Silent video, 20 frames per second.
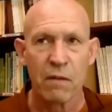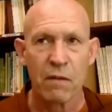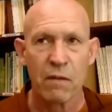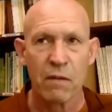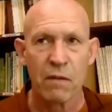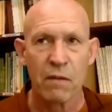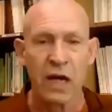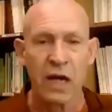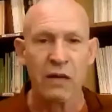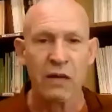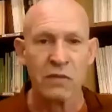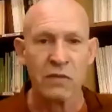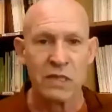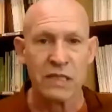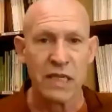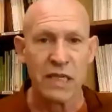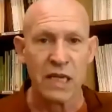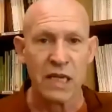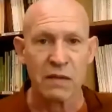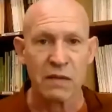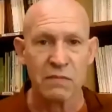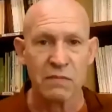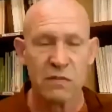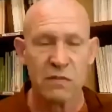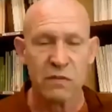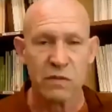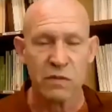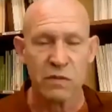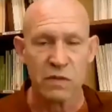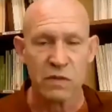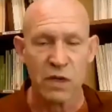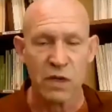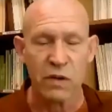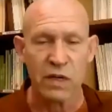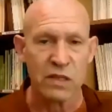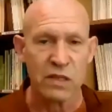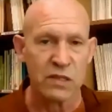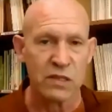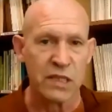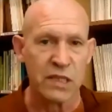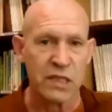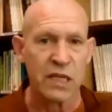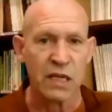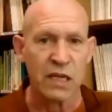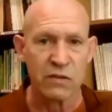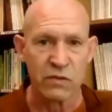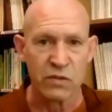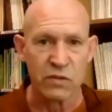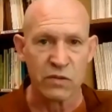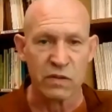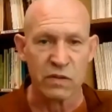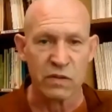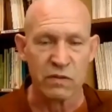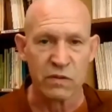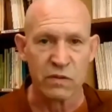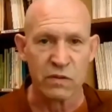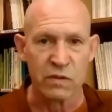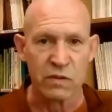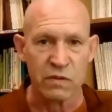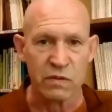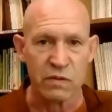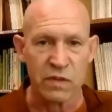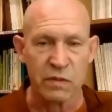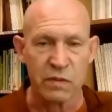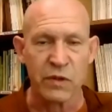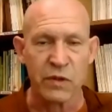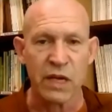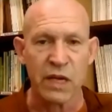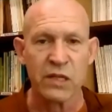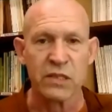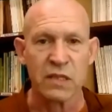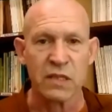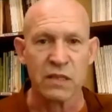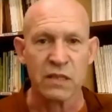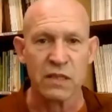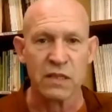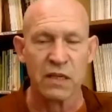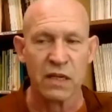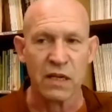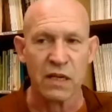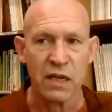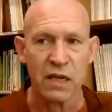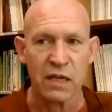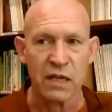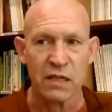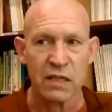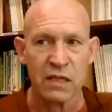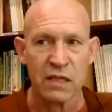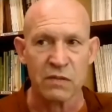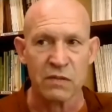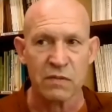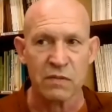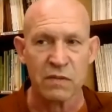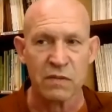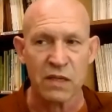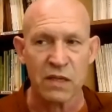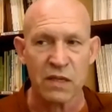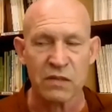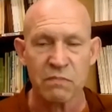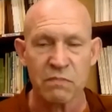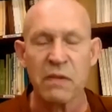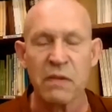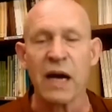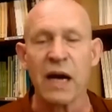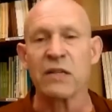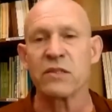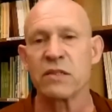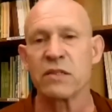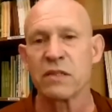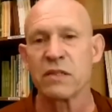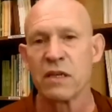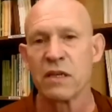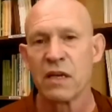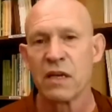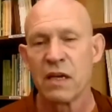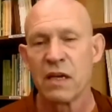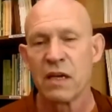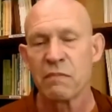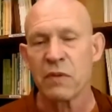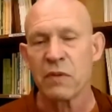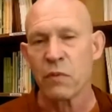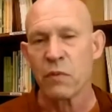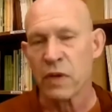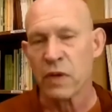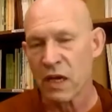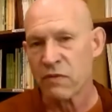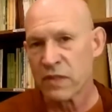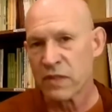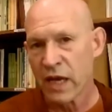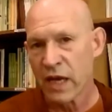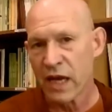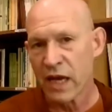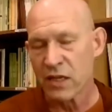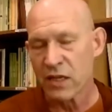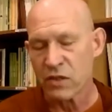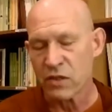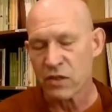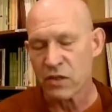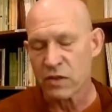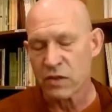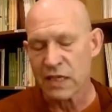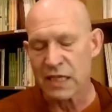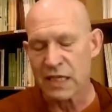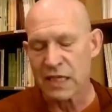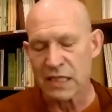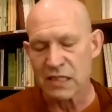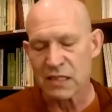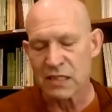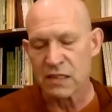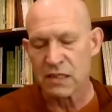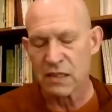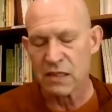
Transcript: what I have seen through knowing and seeing through liberation is much, but what I've taught you is